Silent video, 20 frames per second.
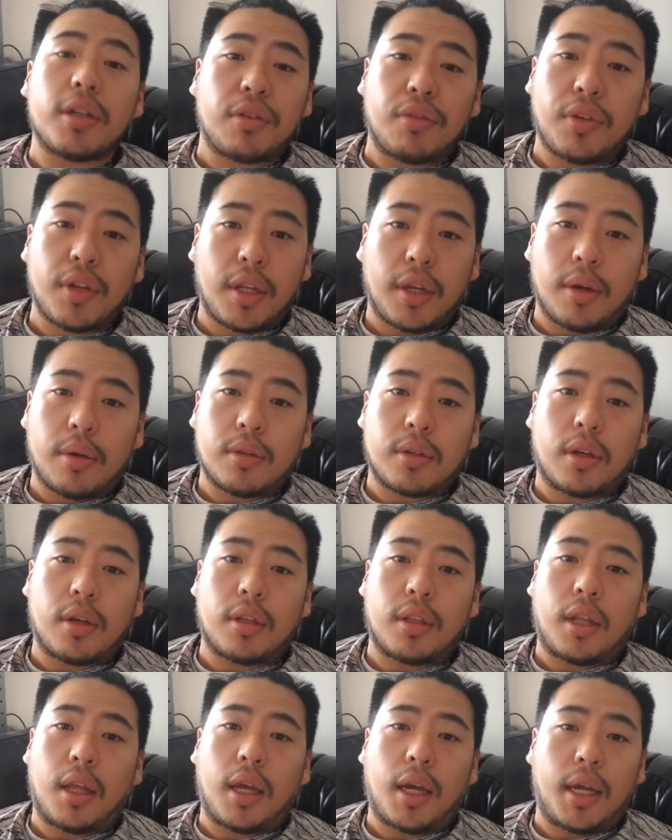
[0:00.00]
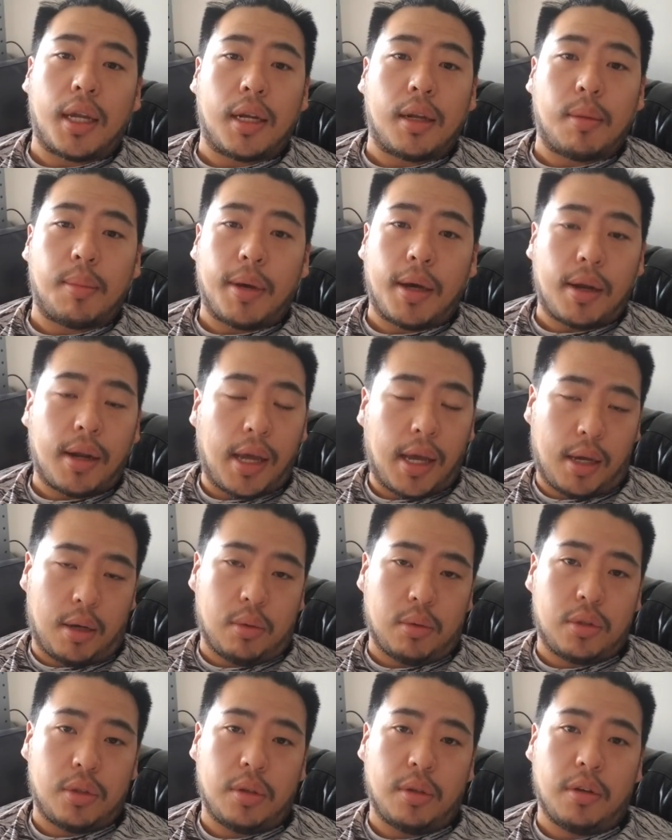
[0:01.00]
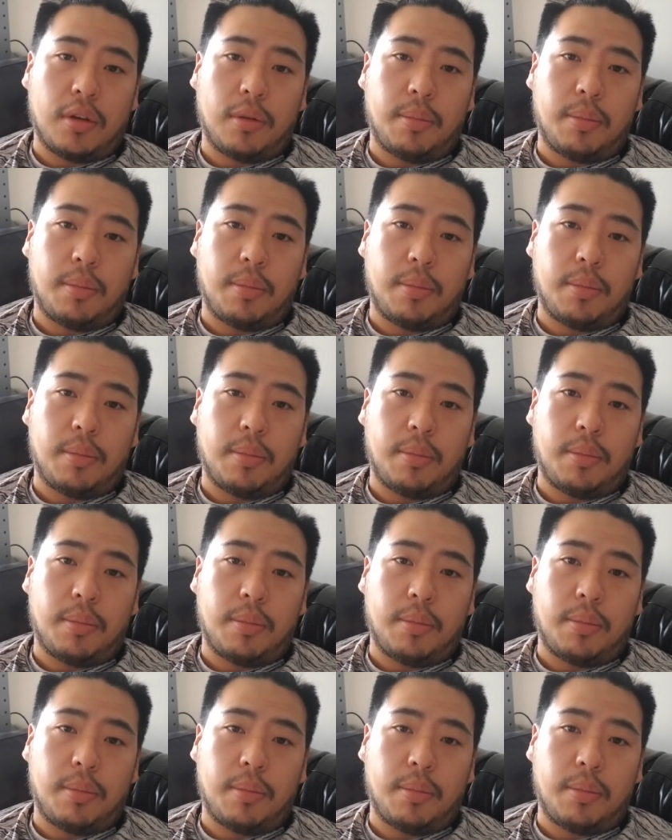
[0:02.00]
of videos online about how to